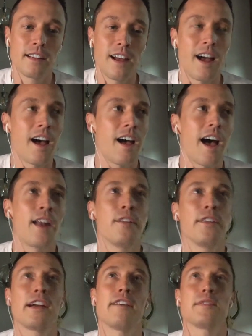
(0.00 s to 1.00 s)
I don't
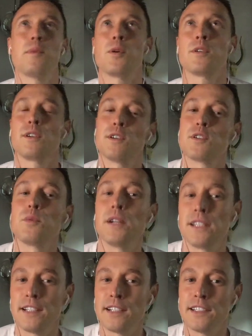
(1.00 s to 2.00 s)
think I've spoken to her in 20
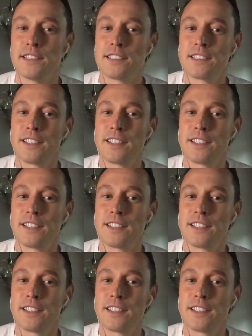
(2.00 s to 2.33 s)
years.